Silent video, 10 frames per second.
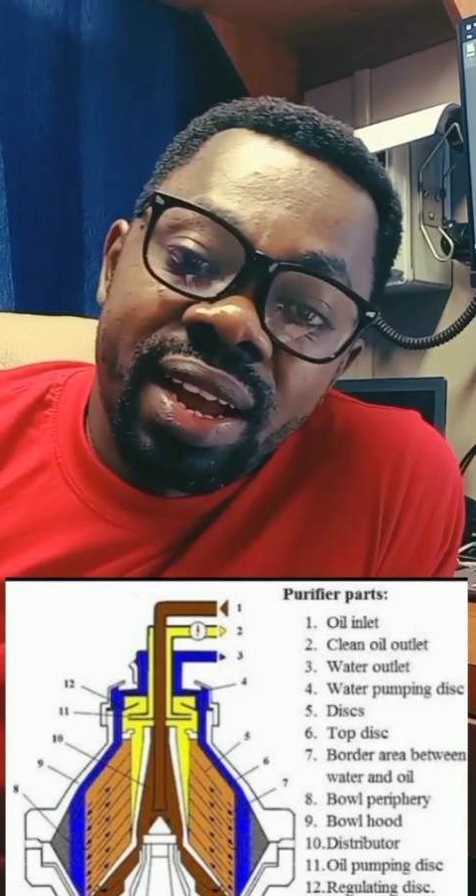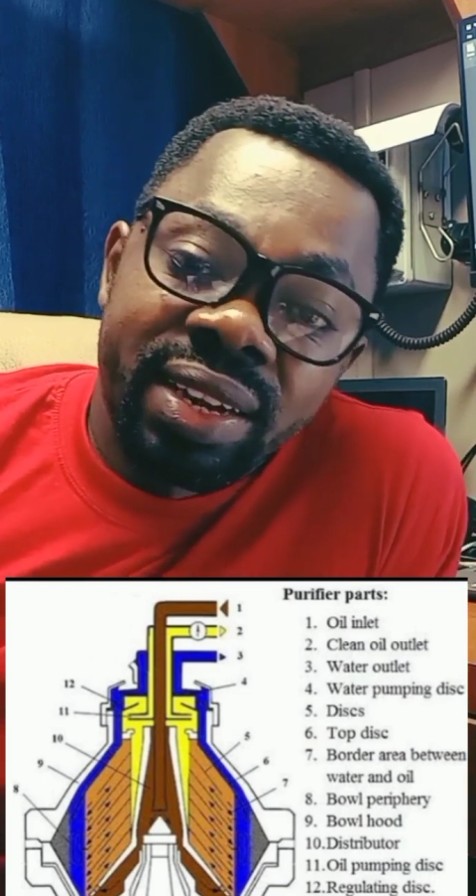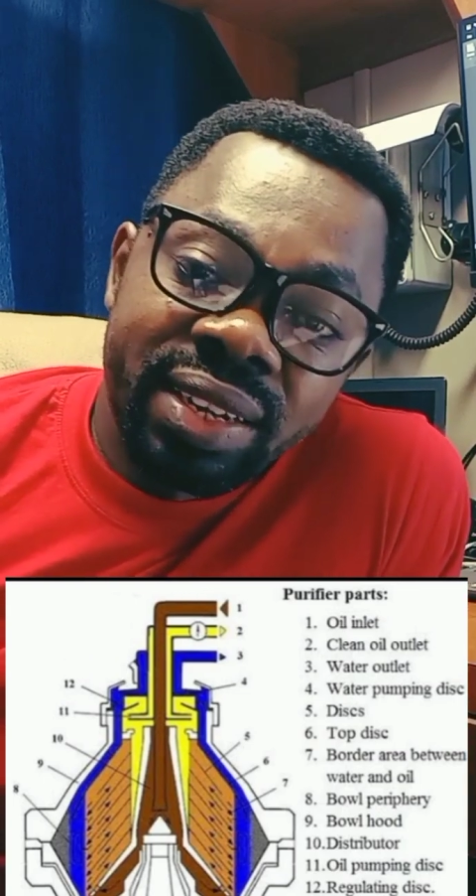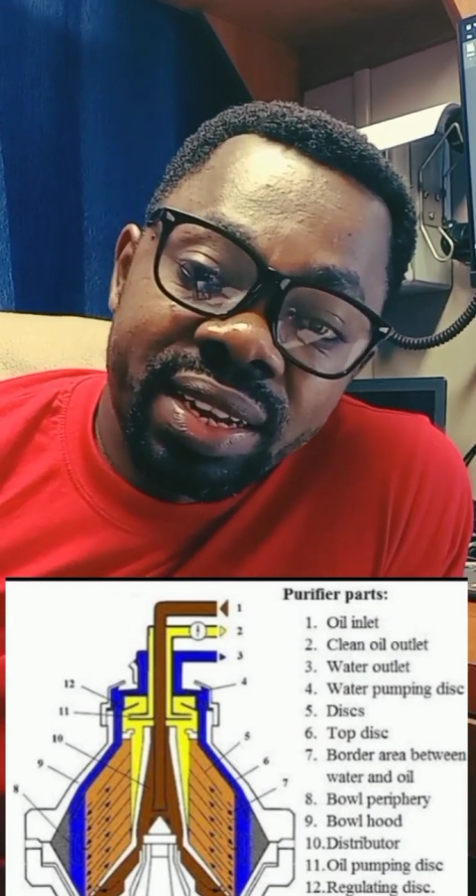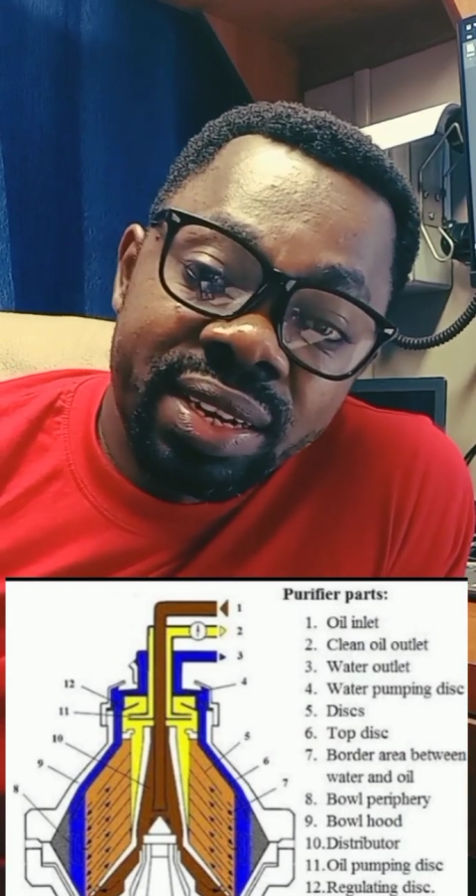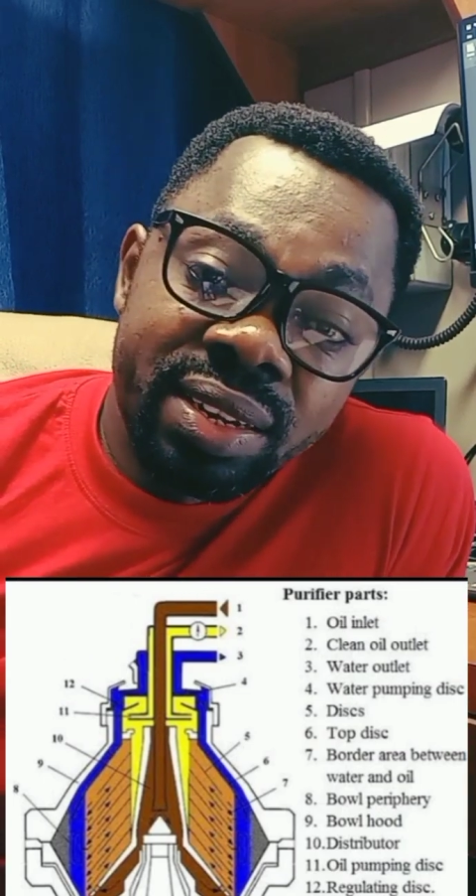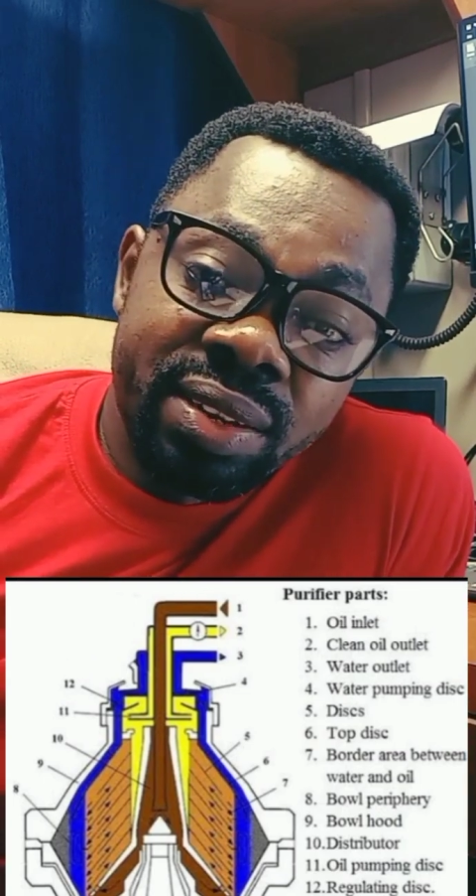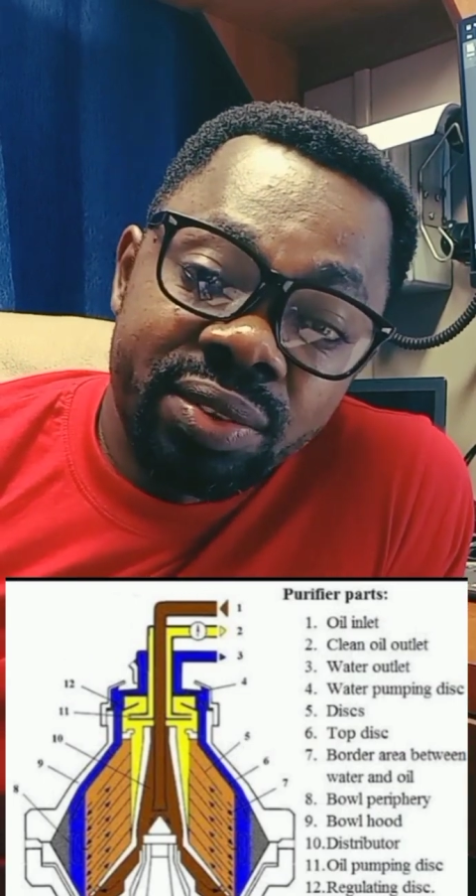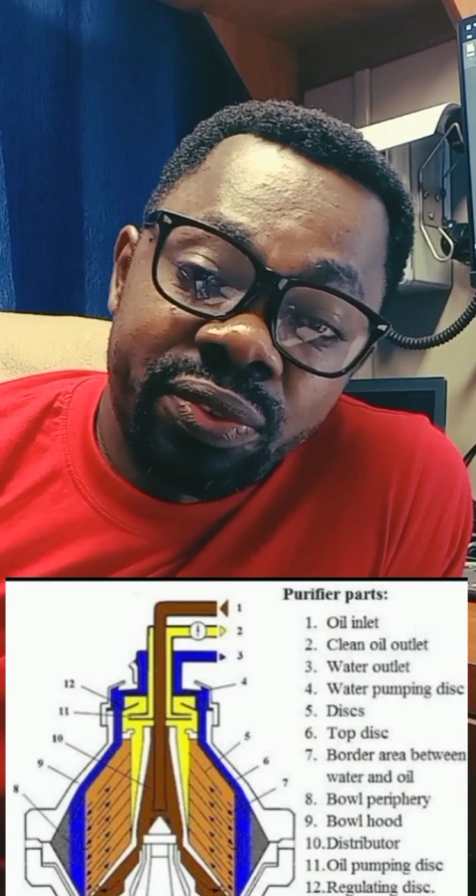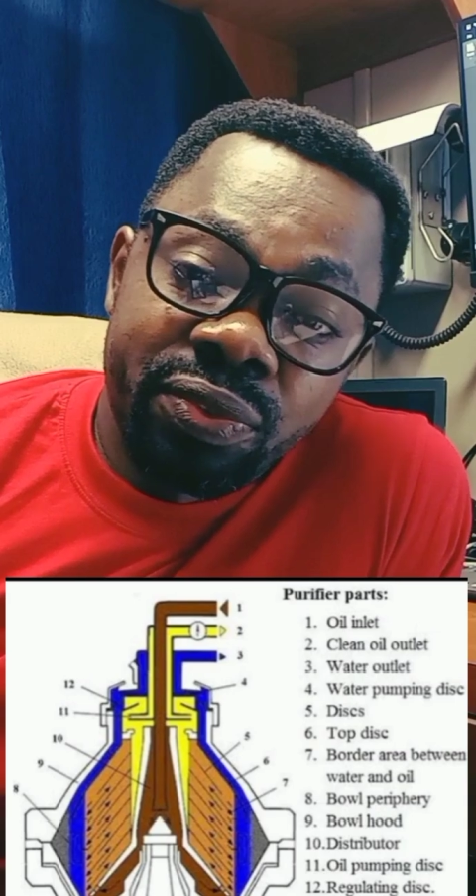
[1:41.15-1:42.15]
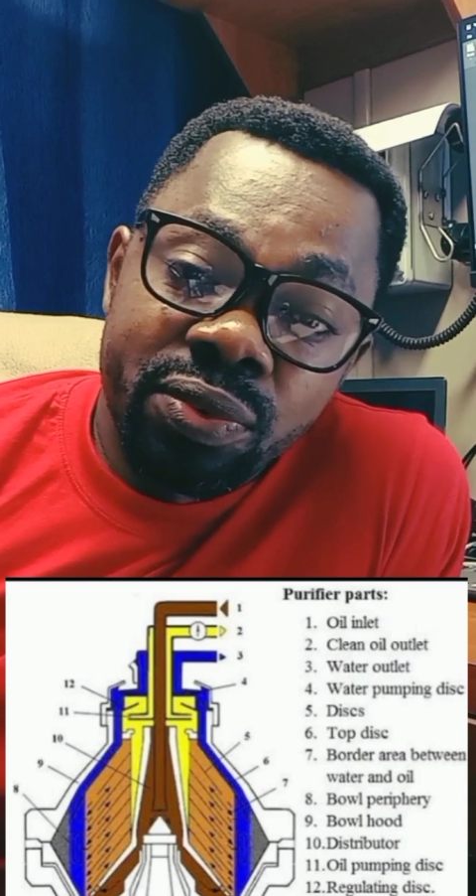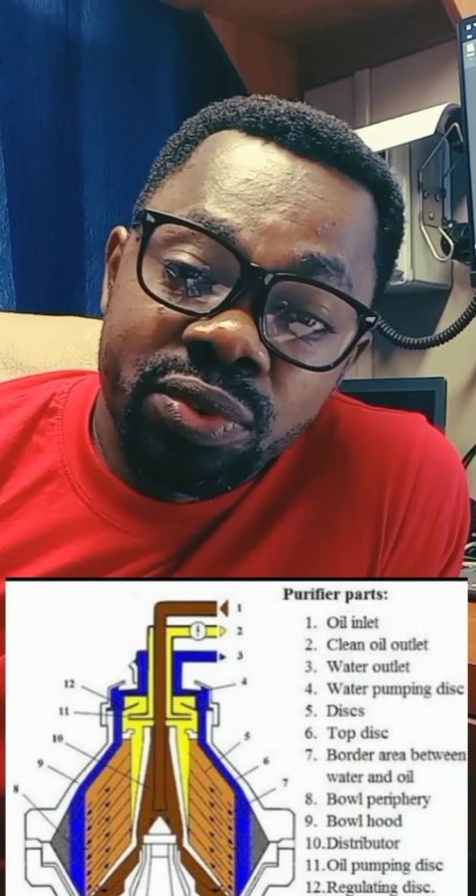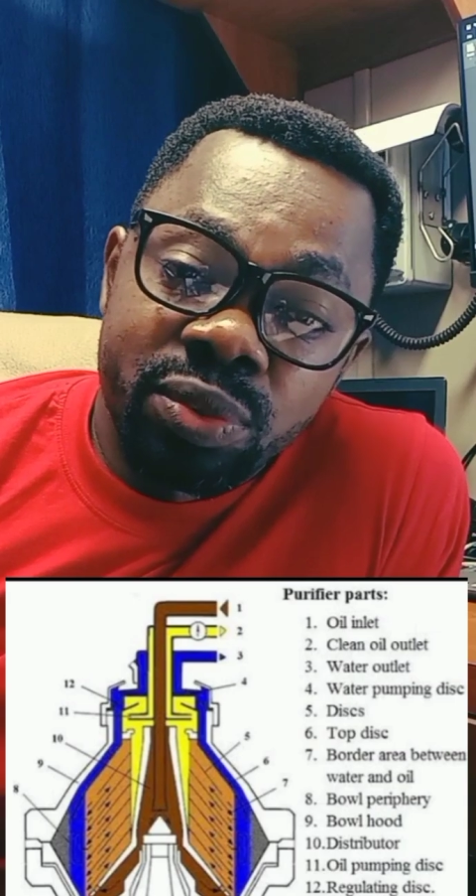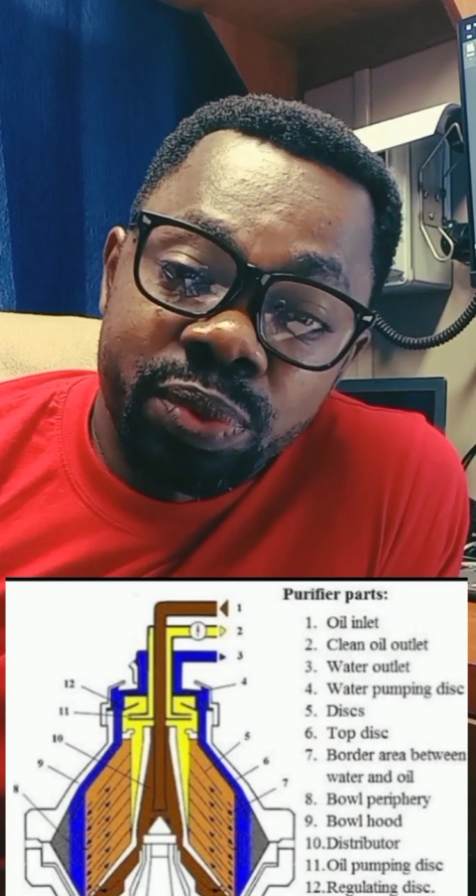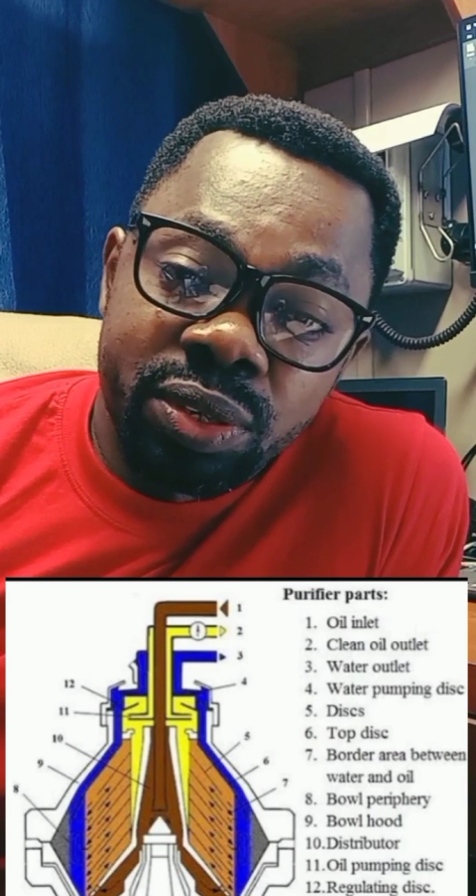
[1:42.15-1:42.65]
and gain the full
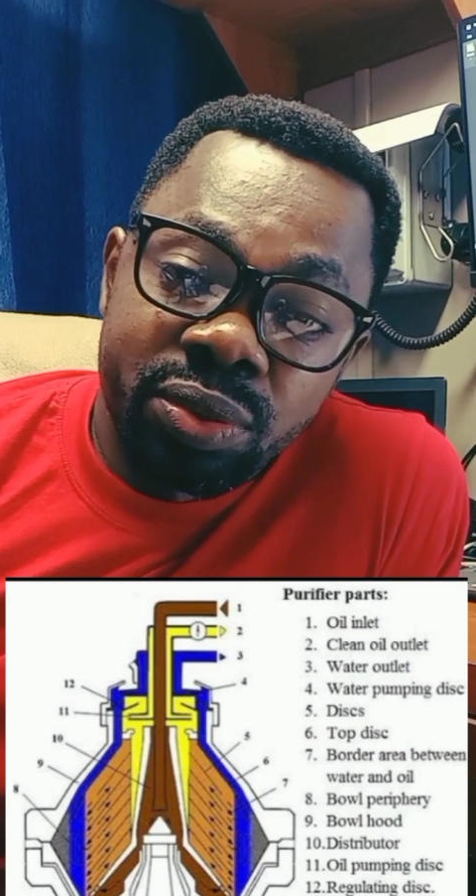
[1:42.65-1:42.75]
speed